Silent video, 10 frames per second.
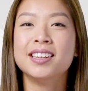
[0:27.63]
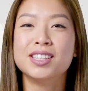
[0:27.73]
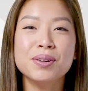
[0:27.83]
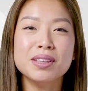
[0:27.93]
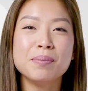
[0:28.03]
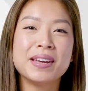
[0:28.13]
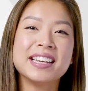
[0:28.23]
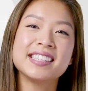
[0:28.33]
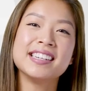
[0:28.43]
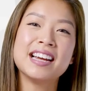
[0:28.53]
Two of the
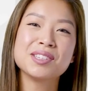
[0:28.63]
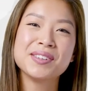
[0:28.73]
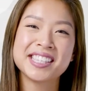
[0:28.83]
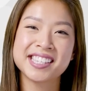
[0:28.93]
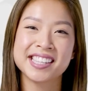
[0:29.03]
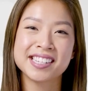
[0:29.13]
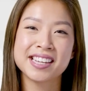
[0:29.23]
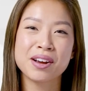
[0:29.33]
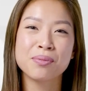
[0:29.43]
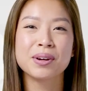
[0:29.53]
biggest announcements
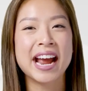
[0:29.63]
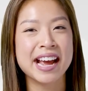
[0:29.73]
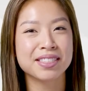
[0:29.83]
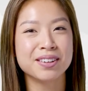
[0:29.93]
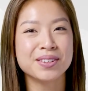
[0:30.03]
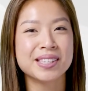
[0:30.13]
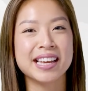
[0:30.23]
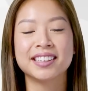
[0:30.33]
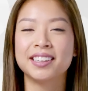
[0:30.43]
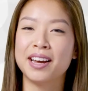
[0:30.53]
this year were Anthos
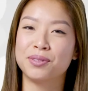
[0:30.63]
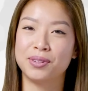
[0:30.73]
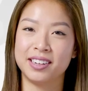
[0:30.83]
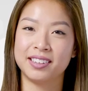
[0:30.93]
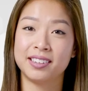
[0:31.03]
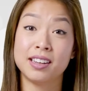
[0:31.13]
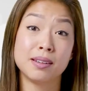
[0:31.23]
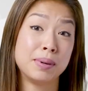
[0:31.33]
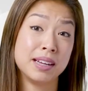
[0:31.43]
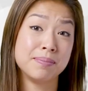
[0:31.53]
and Cloud Run,
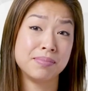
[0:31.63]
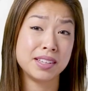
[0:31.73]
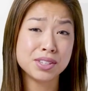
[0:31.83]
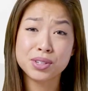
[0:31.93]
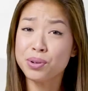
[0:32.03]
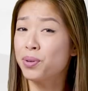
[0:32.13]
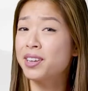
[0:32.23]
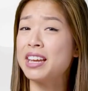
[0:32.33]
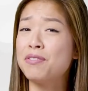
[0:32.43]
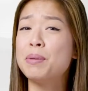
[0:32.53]
but these two
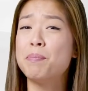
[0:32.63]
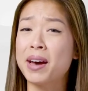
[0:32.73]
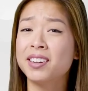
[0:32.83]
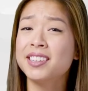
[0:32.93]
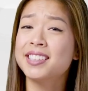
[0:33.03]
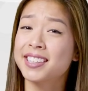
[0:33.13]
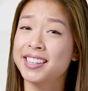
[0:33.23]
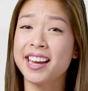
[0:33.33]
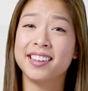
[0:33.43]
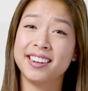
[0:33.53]
work even better
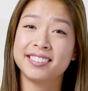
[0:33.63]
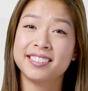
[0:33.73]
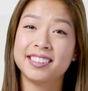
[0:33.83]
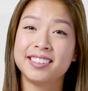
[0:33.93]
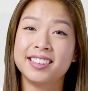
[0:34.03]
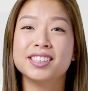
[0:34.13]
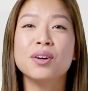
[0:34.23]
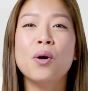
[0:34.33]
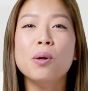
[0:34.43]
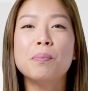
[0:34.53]
together. There's
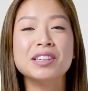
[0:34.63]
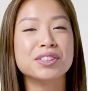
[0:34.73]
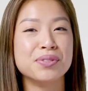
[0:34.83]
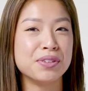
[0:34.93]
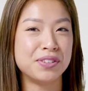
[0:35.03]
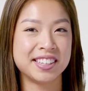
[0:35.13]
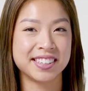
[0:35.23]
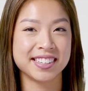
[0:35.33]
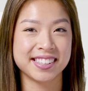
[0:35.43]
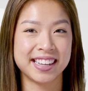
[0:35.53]
a whole bunch of new
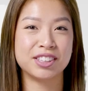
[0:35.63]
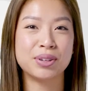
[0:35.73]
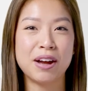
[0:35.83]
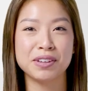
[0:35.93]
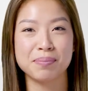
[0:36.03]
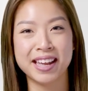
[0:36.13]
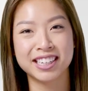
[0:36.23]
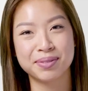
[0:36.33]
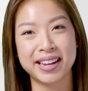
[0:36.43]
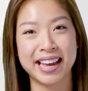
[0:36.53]
features like traffic
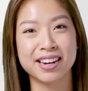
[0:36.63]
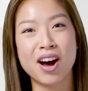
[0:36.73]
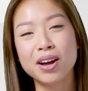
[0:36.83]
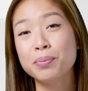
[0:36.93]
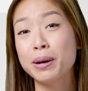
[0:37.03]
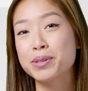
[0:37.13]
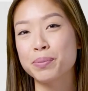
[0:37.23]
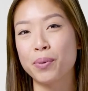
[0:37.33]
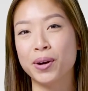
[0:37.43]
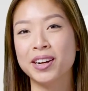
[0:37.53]
management and on prem
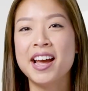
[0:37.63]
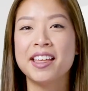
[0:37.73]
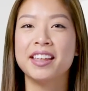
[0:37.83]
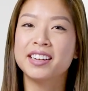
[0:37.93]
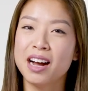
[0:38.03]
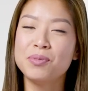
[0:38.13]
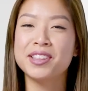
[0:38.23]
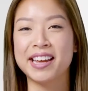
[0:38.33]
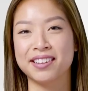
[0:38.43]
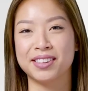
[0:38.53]
support that come
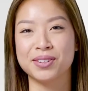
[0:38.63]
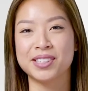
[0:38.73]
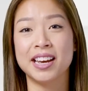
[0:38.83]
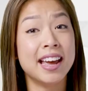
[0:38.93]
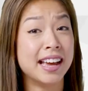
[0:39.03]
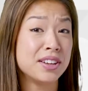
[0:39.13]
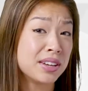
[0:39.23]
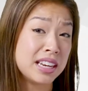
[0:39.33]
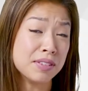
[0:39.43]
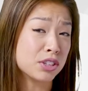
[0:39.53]
with Anthos, and
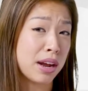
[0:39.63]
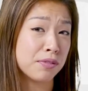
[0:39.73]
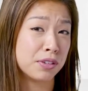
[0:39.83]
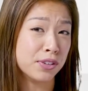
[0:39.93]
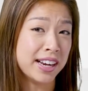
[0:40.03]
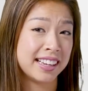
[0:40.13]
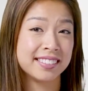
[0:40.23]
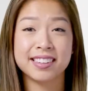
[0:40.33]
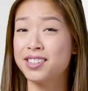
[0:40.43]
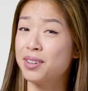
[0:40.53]
you can even try it for
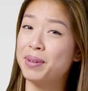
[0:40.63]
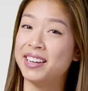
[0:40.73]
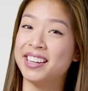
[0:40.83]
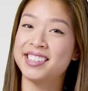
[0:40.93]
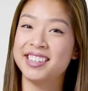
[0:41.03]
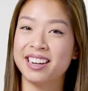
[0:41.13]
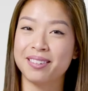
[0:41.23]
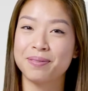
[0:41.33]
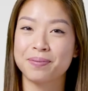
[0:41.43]
free until May next year.